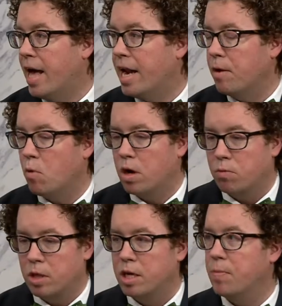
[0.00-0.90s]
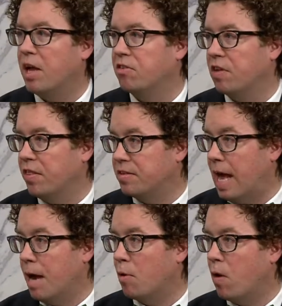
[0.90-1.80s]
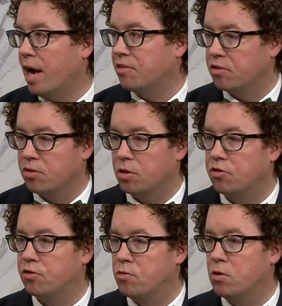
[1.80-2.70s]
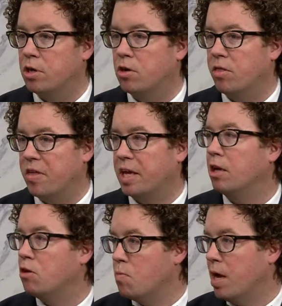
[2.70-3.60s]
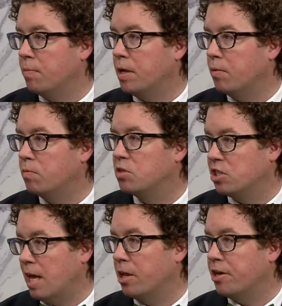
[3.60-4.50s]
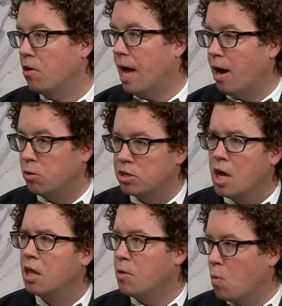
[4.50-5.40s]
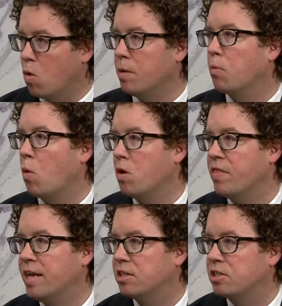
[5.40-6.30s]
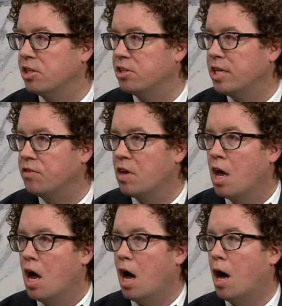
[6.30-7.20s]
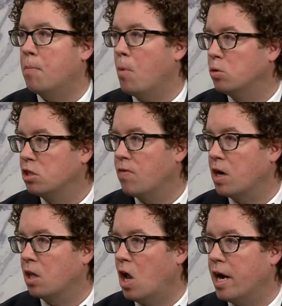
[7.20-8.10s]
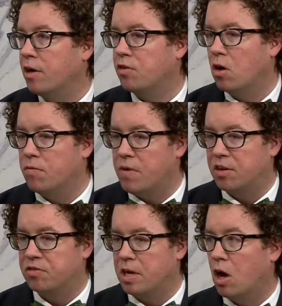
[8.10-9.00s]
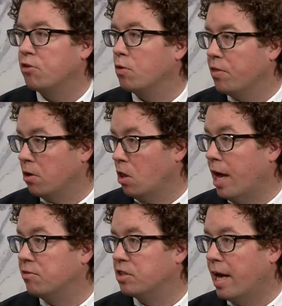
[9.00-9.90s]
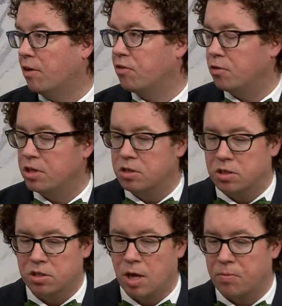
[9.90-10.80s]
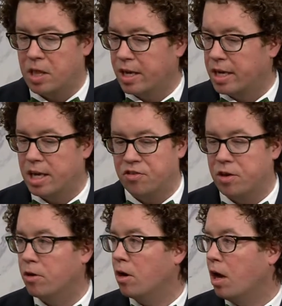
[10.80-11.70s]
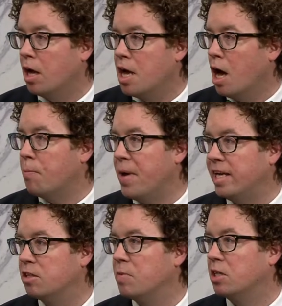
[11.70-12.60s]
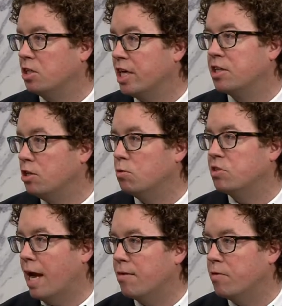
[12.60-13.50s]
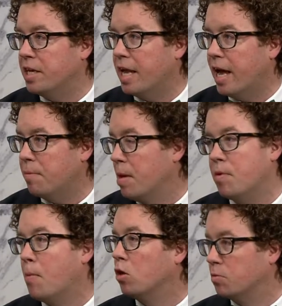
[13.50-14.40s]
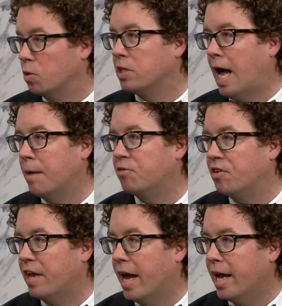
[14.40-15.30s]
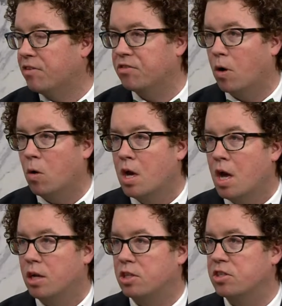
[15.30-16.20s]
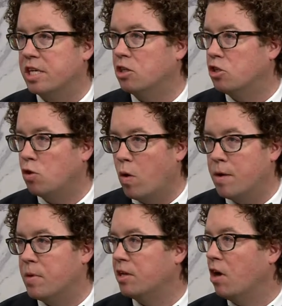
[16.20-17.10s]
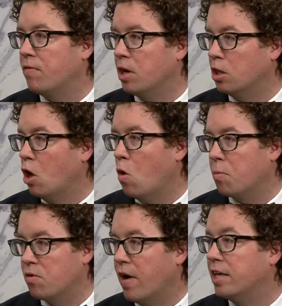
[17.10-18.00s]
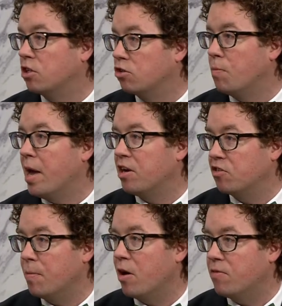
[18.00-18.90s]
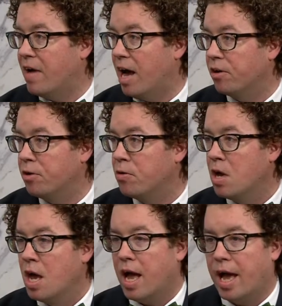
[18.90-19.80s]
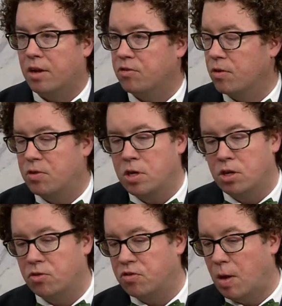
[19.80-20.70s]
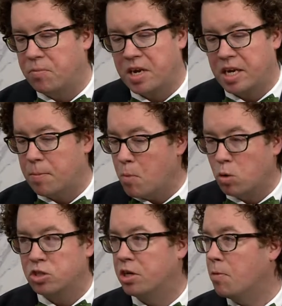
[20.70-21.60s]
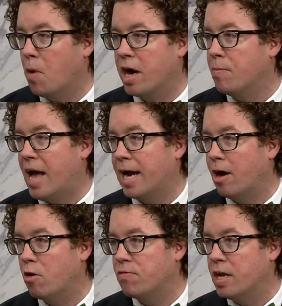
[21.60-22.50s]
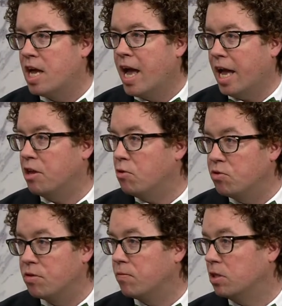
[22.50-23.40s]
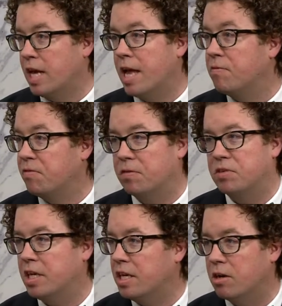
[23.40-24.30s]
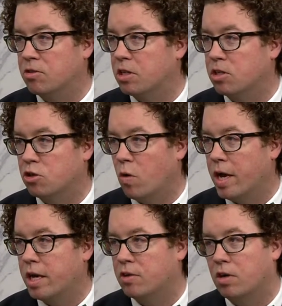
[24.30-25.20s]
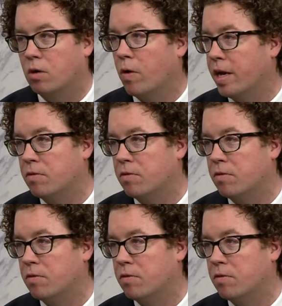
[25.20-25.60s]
that, and what it really depends is on the time horizon. So the sooner you're thinking you might be selling your house, the more important that decision is. Most of our clients are investing also in their lifestyle. So this is something like a kitchen or a basement you get to use every day, maybe multiple times a day. And so just the enjoyment of it alone provides a tremendous amount of value. And so if you can do something, get most of your money back out of it and use it for 10, 15 years and enjoy it, it's a great